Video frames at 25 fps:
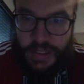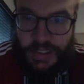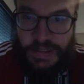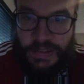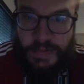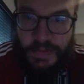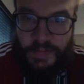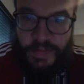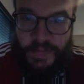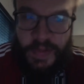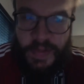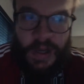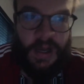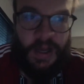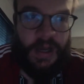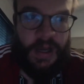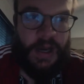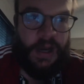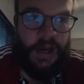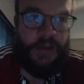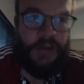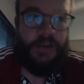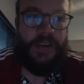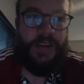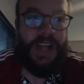that
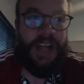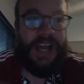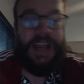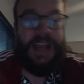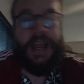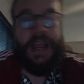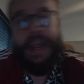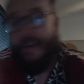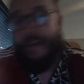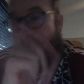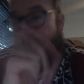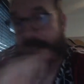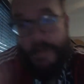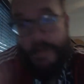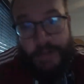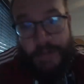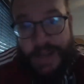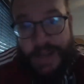underlie every